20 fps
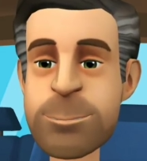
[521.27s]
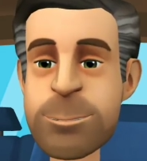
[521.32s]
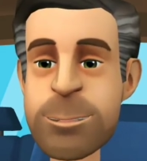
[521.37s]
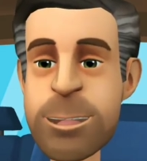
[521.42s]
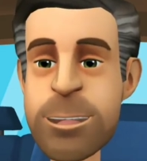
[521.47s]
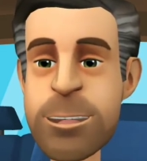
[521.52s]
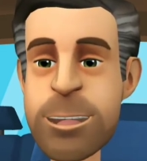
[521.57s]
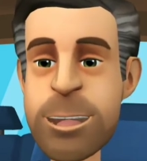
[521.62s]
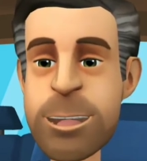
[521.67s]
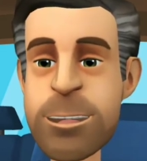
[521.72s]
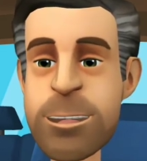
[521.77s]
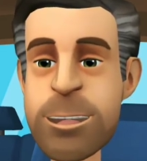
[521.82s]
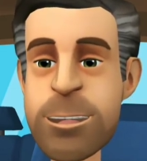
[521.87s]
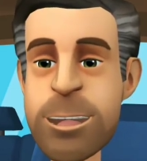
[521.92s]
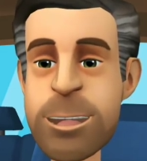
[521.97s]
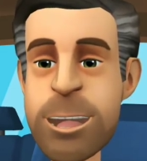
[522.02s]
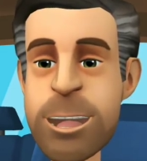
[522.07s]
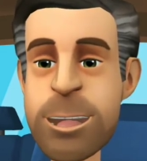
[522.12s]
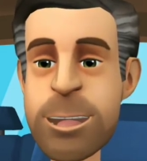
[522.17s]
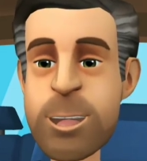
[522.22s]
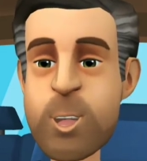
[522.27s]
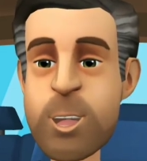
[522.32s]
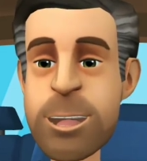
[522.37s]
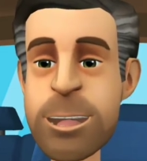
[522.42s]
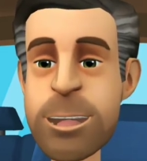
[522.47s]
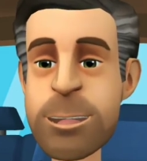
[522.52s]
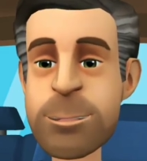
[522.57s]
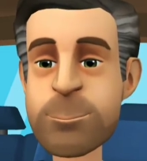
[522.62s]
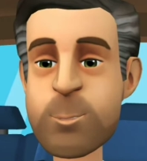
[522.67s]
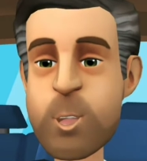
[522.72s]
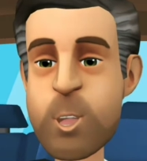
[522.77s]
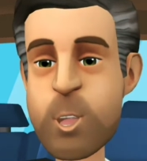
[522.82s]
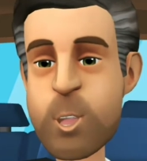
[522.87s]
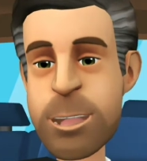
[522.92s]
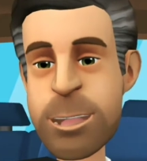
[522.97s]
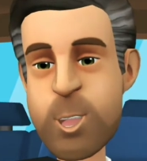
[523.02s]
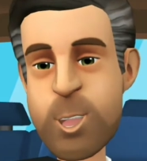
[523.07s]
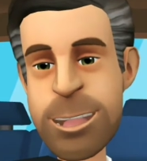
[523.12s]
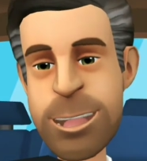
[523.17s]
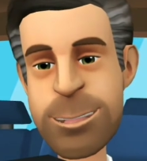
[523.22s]
Even if everything went
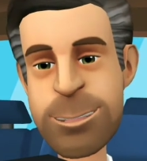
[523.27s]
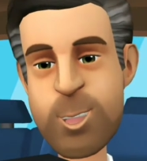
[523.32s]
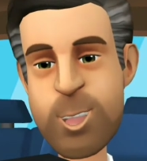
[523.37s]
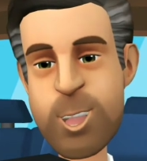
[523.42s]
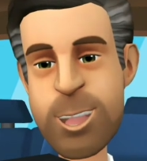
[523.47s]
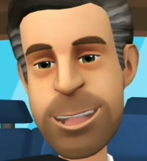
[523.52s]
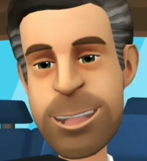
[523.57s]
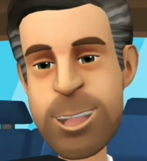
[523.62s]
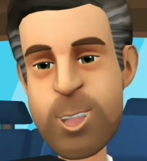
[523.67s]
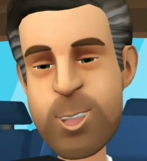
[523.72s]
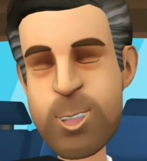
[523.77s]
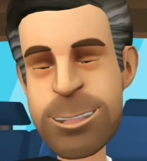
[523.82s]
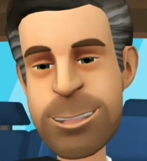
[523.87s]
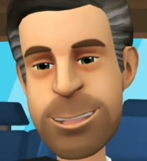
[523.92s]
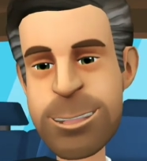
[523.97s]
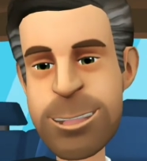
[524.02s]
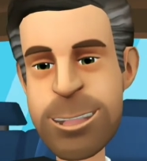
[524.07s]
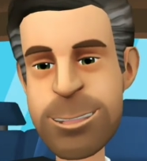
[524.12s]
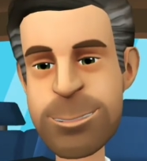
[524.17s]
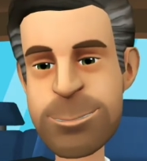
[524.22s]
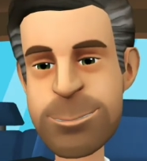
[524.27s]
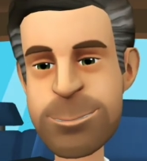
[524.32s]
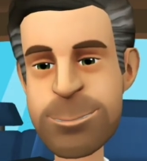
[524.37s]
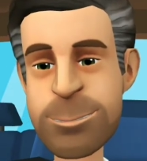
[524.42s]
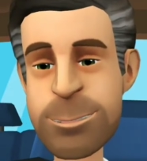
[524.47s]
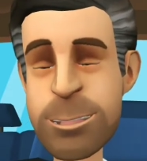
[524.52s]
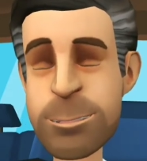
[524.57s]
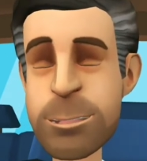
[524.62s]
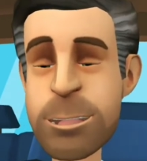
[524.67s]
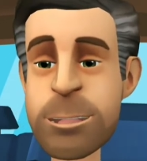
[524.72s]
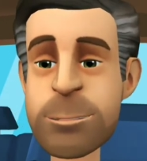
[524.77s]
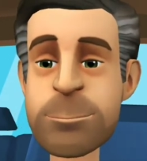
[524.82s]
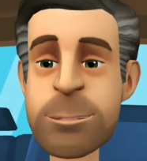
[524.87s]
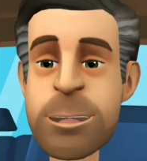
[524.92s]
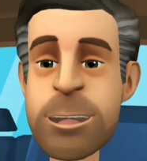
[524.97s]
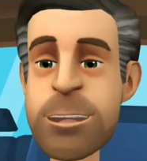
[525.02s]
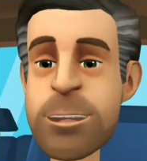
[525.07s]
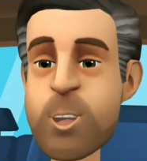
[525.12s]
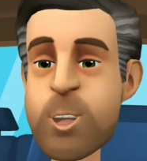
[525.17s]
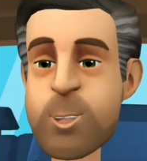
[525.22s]
smoothly with booking your ride,
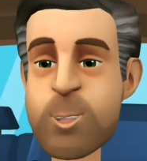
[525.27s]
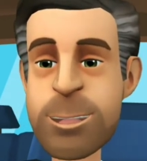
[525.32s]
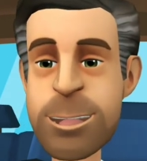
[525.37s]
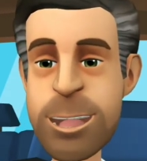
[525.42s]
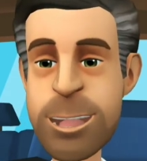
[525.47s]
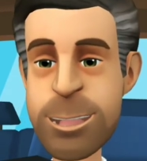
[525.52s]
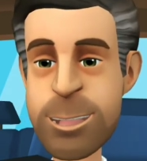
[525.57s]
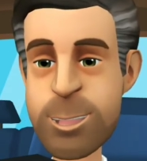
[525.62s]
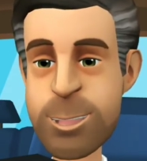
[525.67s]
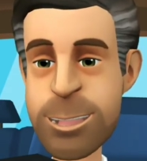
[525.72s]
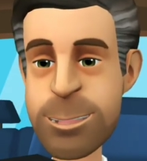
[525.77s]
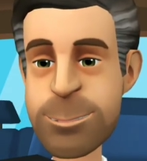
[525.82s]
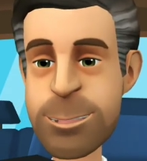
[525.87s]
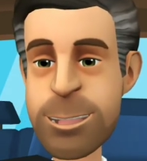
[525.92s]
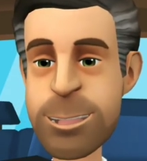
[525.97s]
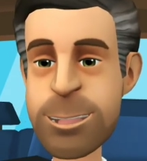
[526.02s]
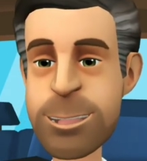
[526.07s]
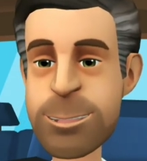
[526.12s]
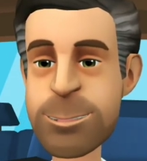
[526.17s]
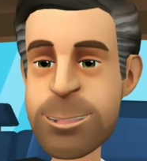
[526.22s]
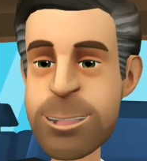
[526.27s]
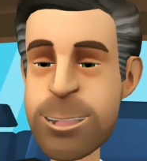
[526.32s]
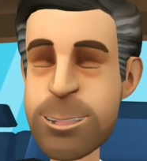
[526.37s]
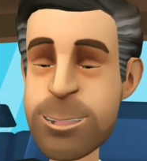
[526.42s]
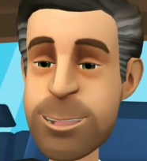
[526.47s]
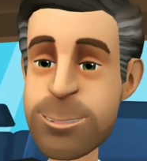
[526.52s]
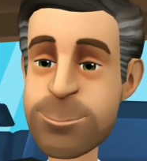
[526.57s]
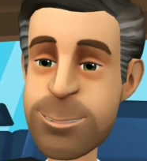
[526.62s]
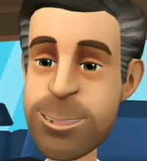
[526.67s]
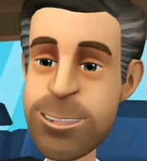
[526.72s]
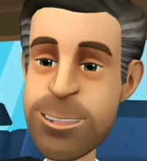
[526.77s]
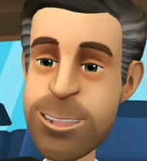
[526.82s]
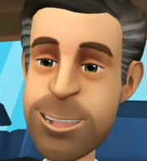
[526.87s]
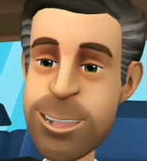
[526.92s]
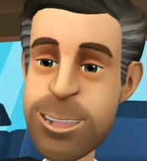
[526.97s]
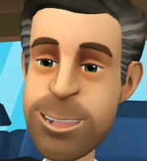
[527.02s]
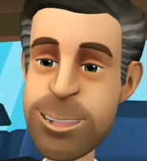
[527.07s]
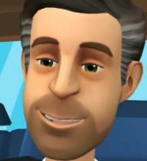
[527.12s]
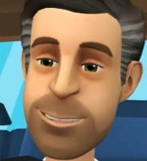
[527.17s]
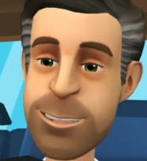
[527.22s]
sometimes unforeseen circumstances can
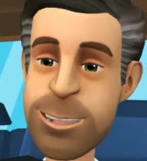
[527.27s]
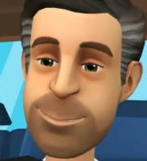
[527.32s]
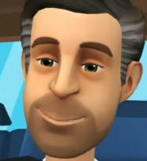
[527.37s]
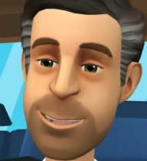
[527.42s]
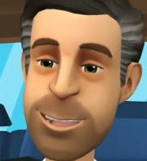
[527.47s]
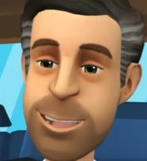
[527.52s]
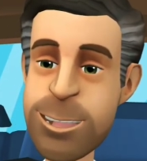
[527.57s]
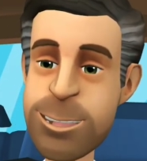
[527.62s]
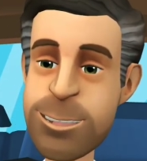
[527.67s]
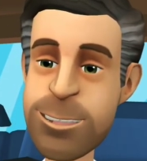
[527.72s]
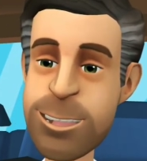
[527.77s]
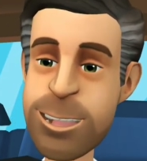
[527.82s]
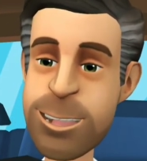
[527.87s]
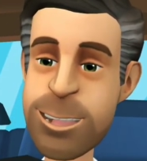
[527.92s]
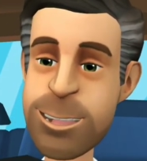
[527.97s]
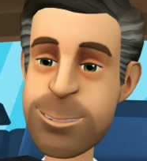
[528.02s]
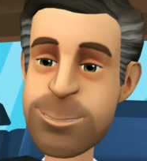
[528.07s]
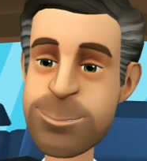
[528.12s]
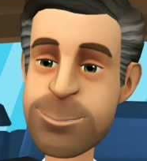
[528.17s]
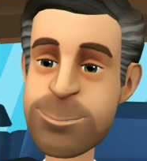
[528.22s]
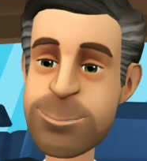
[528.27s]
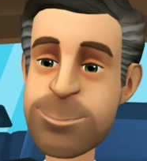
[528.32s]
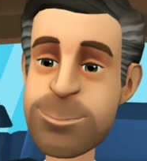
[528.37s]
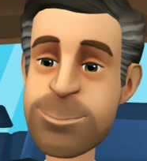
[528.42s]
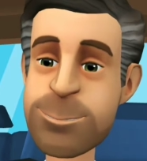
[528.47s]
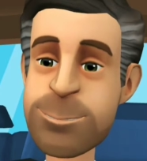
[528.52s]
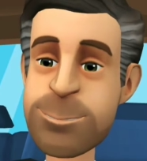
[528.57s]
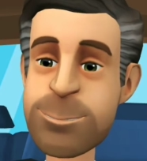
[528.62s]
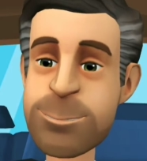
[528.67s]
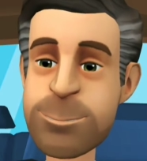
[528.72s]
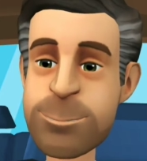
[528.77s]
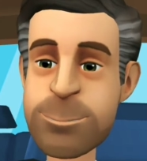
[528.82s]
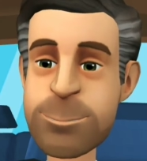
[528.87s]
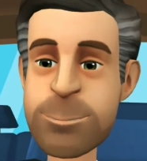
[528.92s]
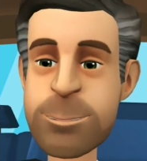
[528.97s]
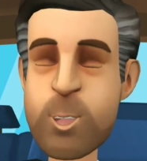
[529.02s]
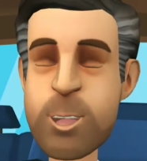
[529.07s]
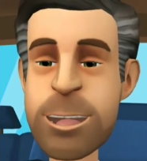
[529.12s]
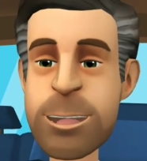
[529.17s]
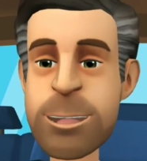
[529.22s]
prevent us from traveling.
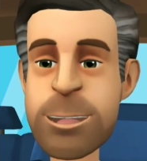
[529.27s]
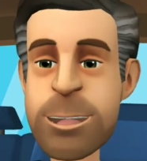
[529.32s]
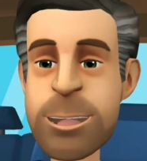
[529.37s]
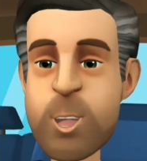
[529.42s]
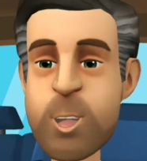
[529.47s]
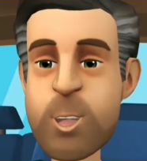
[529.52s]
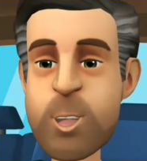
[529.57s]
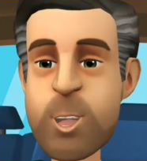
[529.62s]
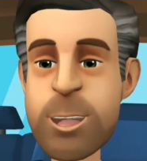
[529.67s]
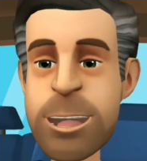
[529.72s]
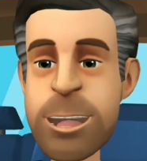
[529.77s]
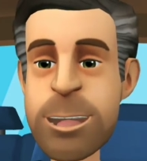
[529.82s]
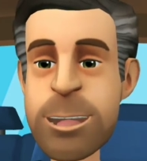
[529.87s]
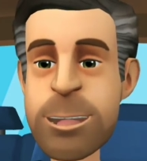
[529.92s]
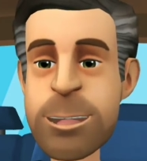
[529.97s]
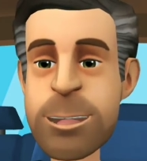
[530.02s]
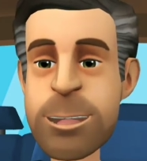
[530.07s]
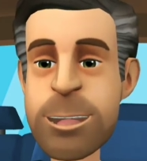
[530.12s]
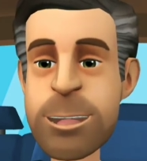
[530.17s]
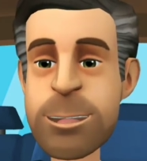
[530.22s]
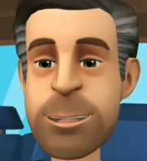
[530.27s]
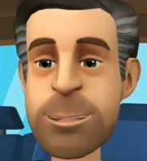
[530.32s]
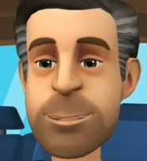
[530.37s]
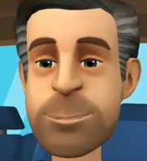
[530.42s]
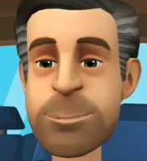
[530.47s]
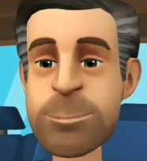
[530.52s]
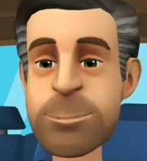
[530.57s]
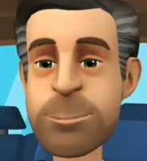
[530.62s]
What can you do in this case?